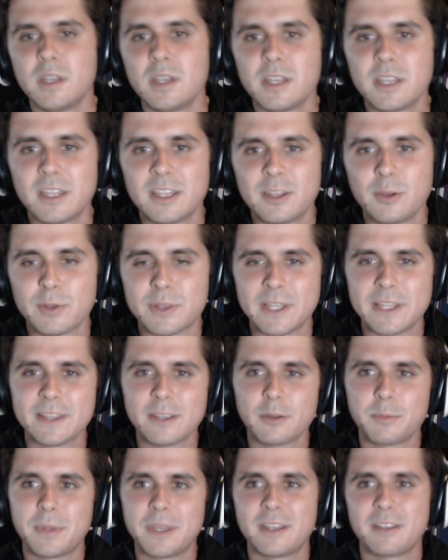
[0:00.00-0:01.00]
You would think
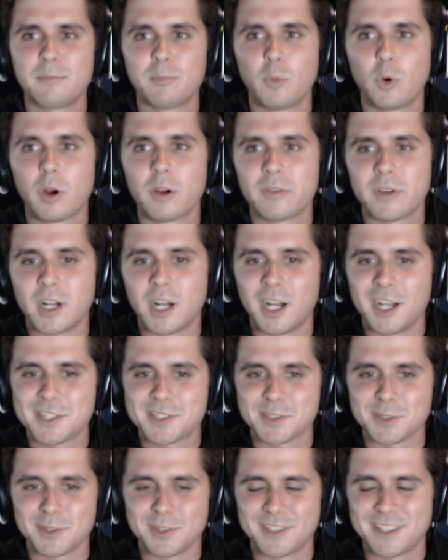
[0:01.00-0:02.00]
they'd be in more of a
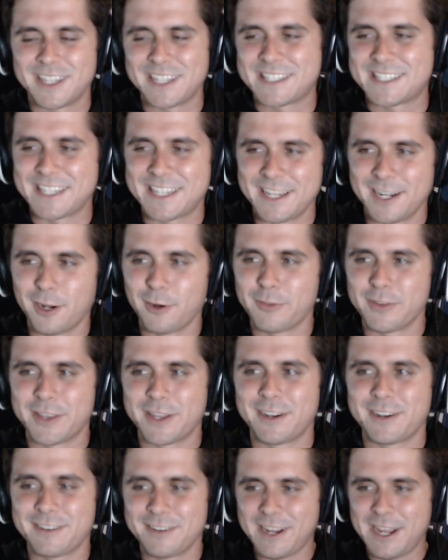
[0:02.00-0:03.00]
hustle, like, to get over
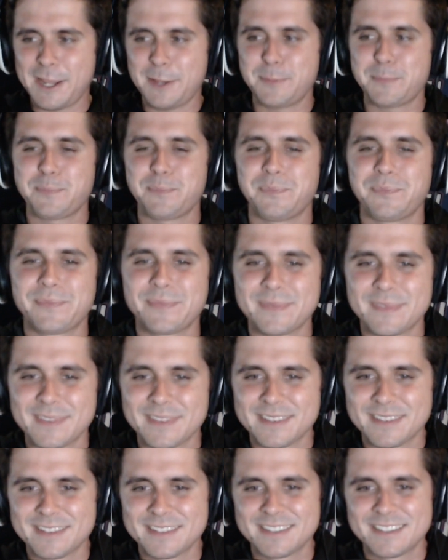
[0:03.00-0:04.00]
there, right?
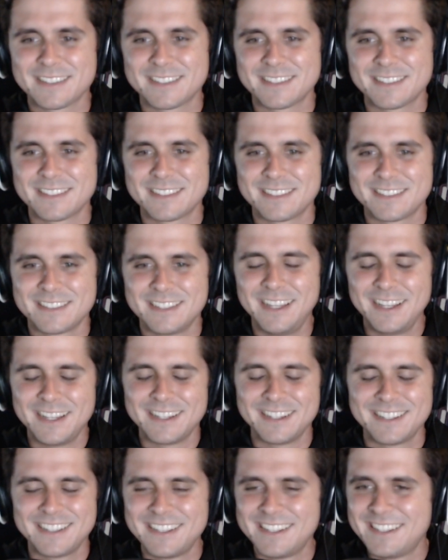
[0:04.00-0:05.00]
You
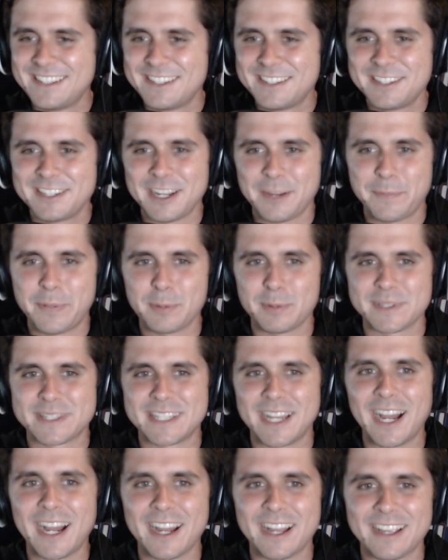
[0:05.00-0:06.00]
got people
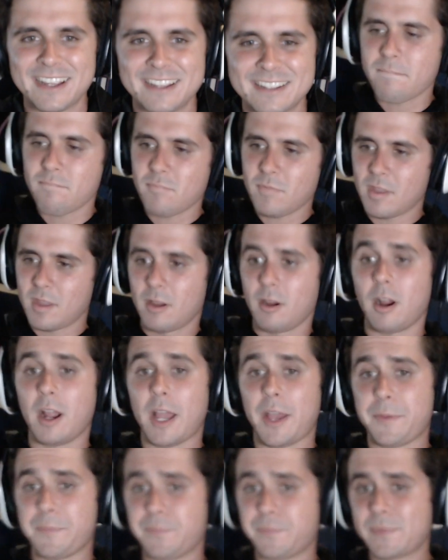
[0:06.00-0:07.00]
dying. All
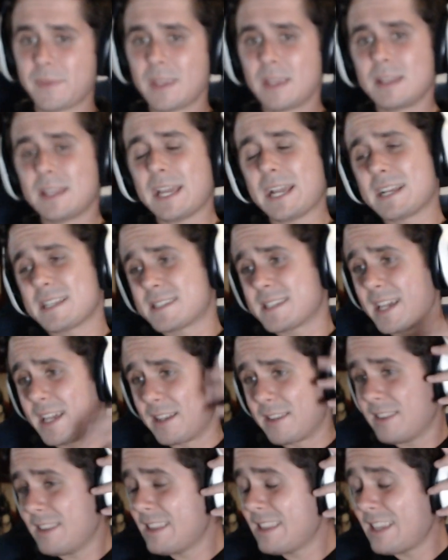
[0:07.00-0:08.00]
right. Like I
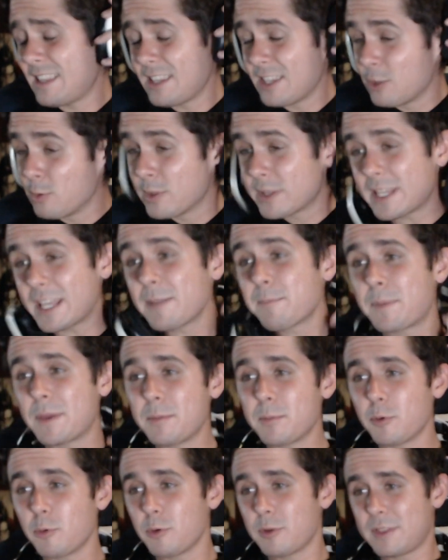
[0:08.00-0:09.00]
said, you would think
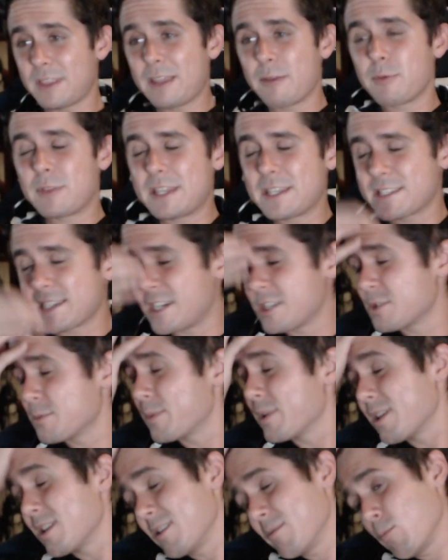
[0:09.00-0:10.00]
people would, these guys would
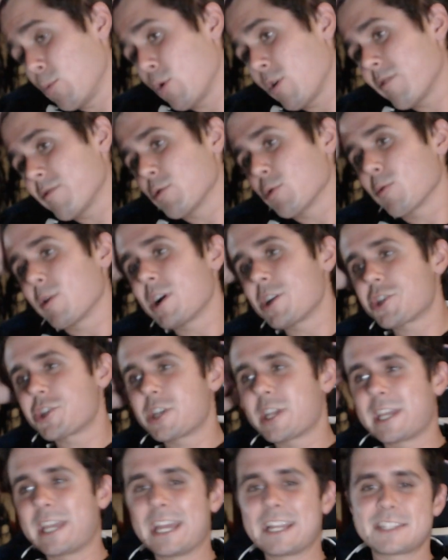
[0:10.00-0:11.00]
be in more of a rush
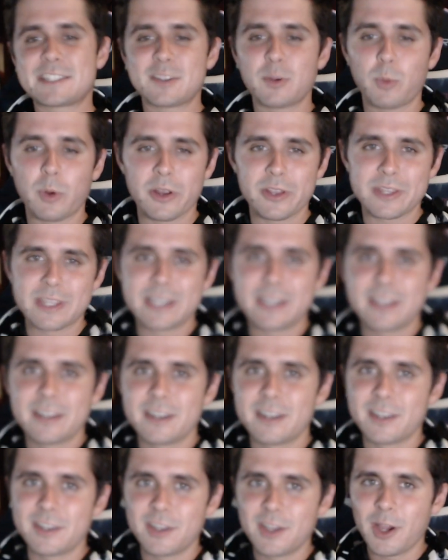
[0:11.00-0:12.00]
to get to where they
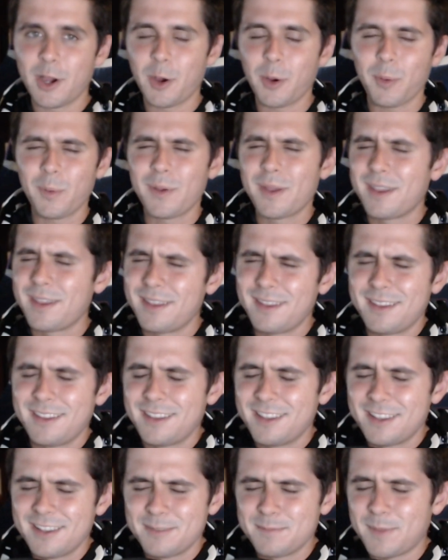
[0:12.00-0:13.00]
needed to go.
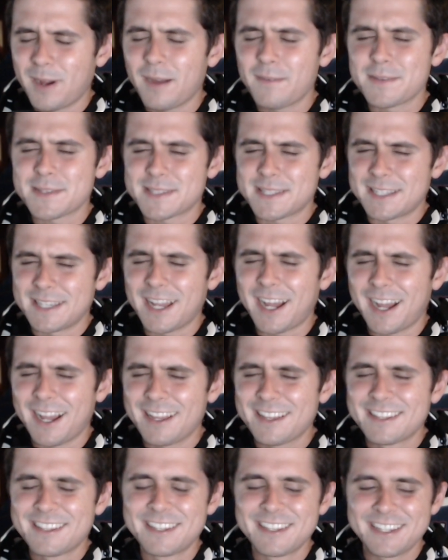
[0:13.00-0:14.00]
But obviously
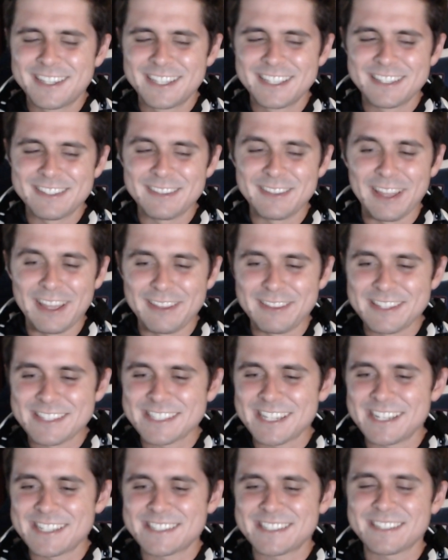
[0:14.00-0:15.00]
not. Like,
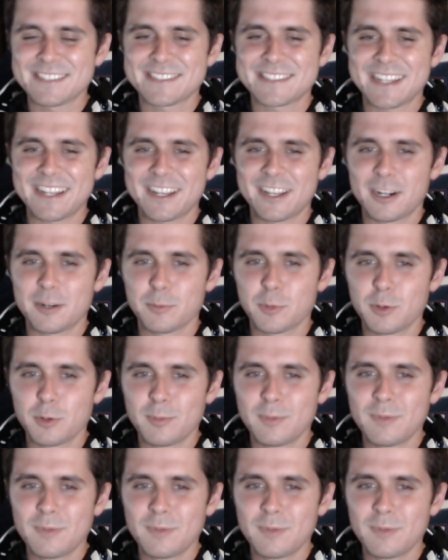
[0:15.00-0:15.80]
this guy's still standing in a room.